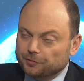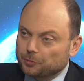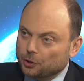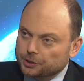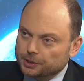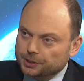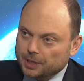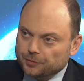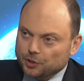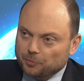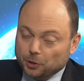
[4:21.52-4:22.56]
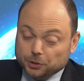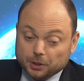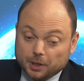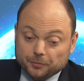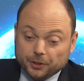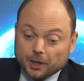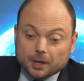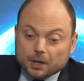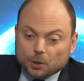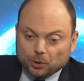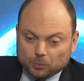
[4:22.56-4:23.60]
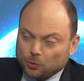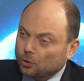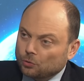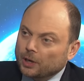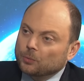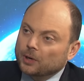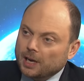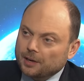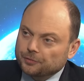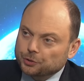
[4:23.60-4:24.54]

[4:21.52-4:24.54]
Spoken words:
of personal safety or personal comfort. What moral right would I have